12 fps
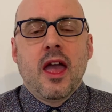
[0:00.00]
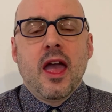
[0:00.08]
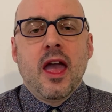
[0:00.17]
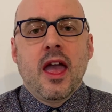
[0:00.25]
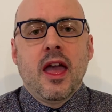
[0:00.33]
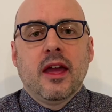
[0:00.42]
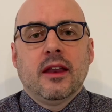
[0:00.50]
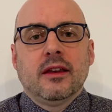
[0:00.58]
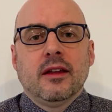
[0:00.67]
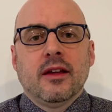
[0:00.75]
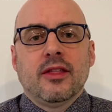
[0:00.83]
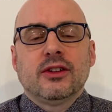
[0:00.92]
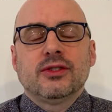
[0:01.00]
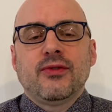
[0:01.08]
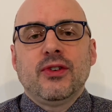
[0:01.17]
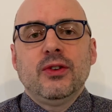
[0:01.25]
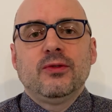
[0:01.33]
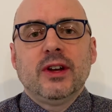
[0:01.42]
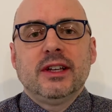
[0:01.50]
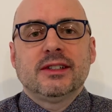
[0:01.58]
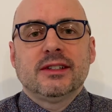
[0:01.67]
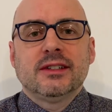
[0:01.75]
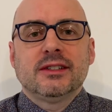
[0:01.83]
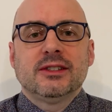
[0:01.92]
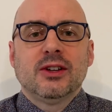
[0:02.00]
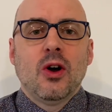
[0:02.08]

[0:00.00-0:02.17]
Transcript: And there's a few reasons